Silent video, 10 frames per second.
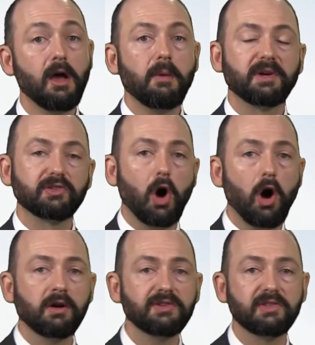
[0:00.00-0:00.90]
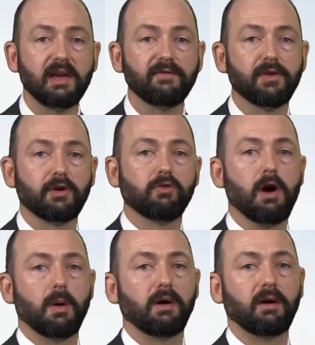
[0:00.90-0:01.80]
because the hardest thing for the
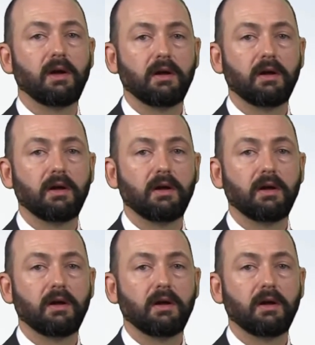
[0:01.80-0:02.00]
grower